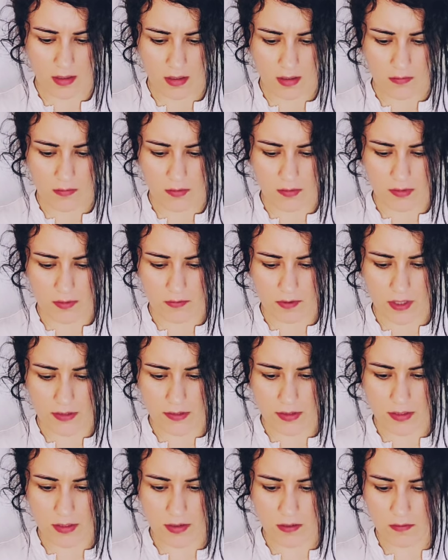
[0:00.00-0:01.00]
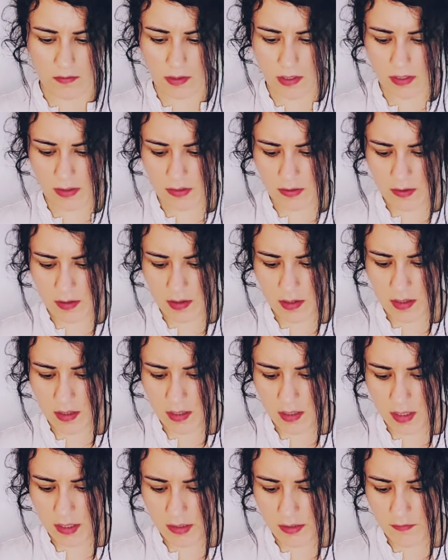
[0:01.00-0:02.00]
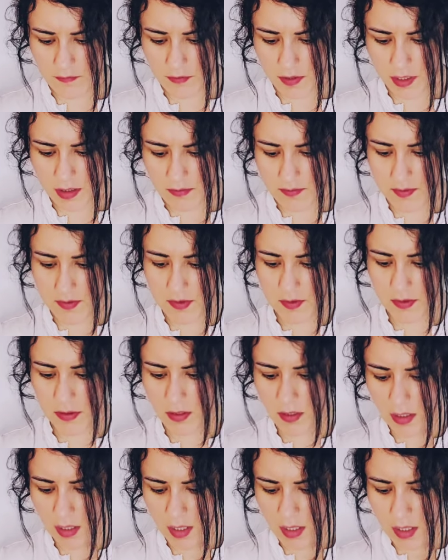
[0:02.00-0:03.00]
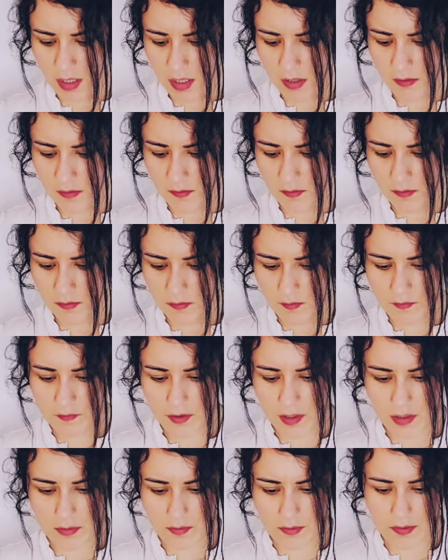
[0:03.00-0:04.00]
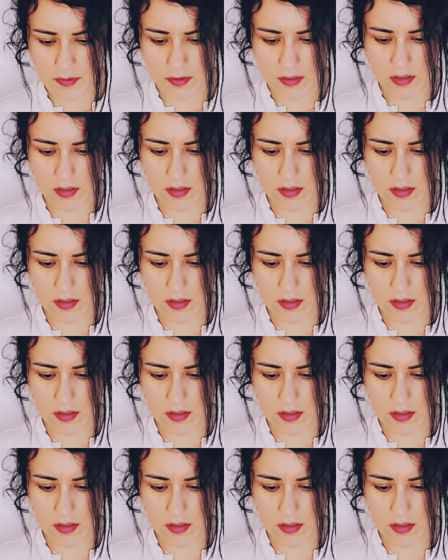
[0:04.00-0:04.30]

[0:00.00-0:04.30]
What's crossing you is the Knight of Cups and the Two of Cups.